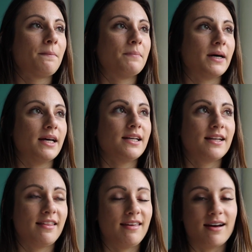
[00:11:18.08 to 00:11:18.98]

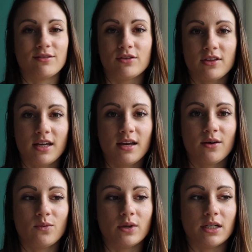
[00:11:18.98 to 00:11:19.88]
But the other thing
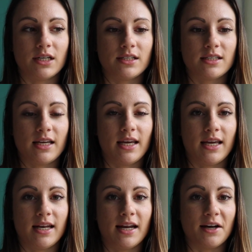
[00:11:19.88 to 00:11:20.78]
was
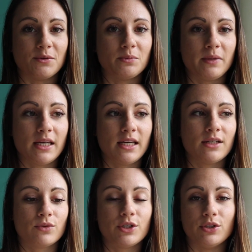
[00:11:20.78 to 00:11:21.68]
it helped me
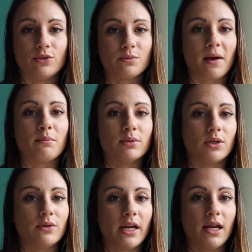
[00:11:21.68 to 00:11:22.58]
reduce my
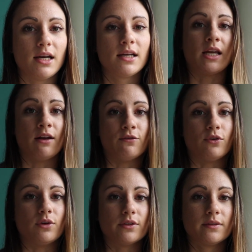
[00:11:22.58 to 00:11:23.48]
bloating
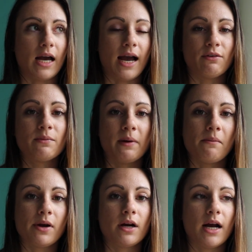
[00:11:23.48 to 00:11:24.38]
tenfold. I
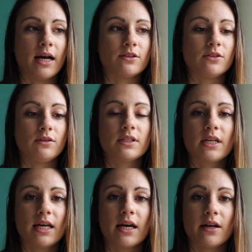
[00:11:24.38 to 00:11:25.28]
remember as soon as
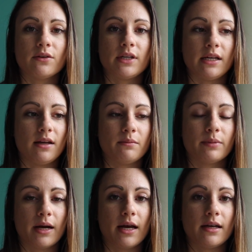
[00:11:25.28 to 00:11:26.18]
I cut out eating
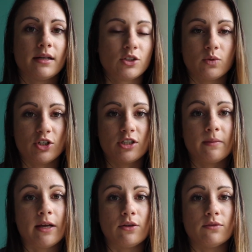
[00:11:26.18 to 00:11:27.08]
bread, switched to
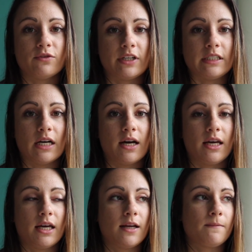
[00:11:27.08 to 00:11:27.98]
my gluten-free
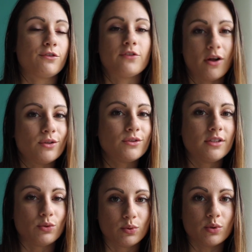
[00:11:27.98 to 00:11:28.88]
diet, followed
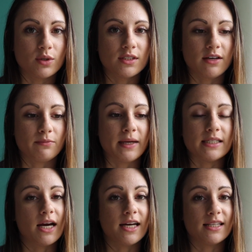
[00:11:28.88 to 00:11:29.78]
the rules of my
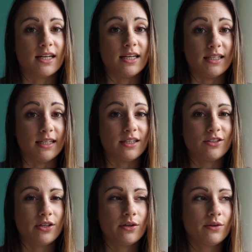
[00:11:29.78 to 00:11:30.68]
diet that I needed
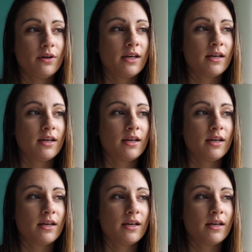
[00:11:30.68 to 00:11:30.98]
to,